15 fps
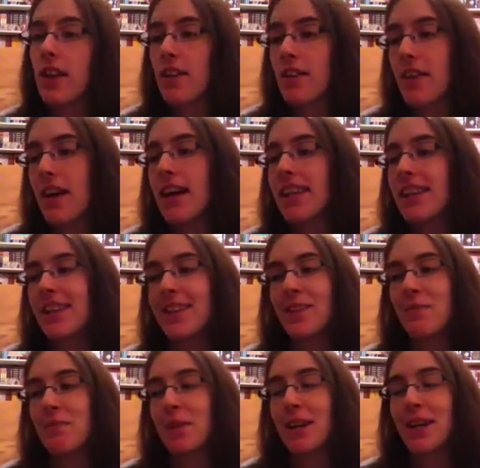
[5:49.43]
That
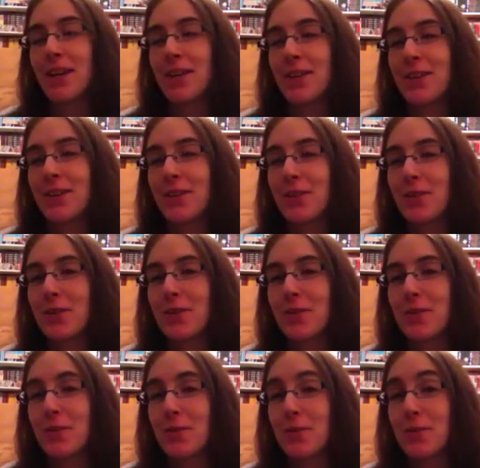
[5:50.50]
and my
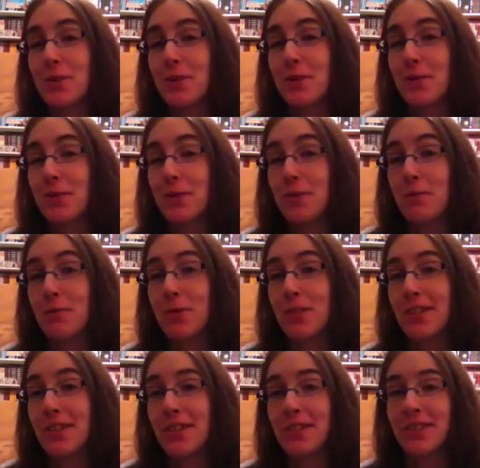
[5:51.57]
Twitter war with
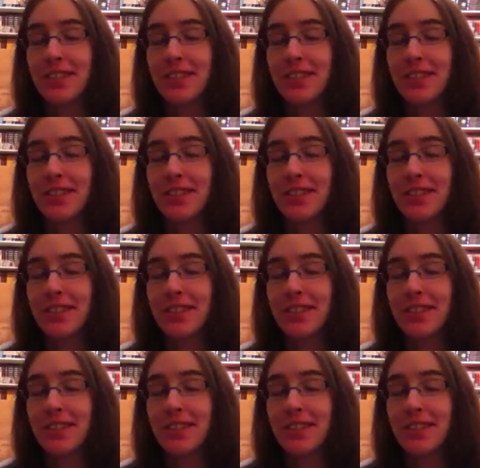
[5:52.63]
Britt,